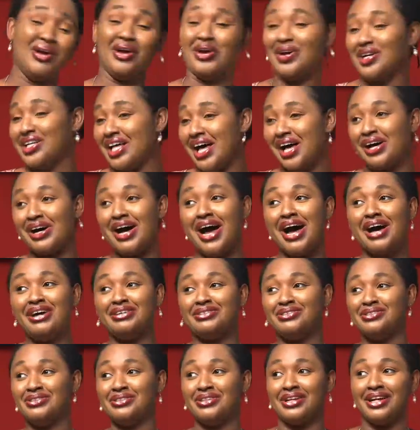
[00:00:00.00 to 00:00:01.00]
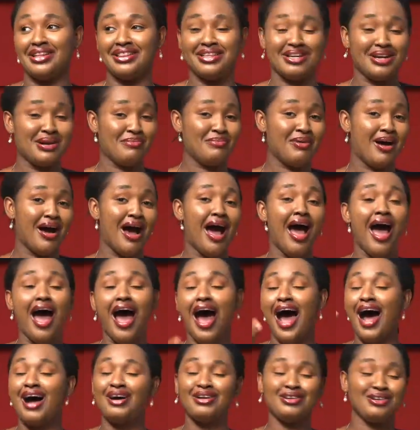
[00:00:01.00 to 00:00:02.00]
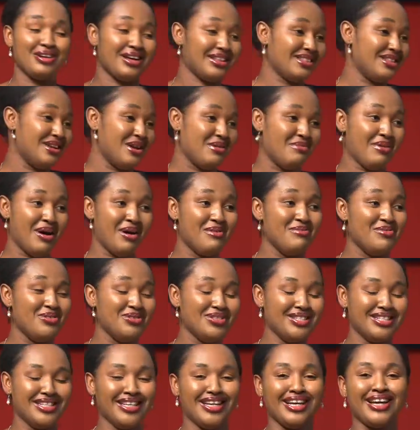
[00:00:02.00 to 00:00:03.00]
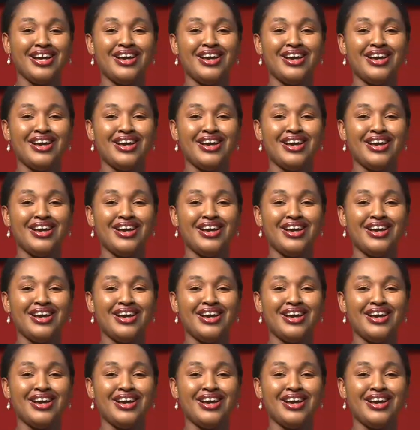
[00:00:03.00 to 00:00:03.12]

Because I don't know nothing about music.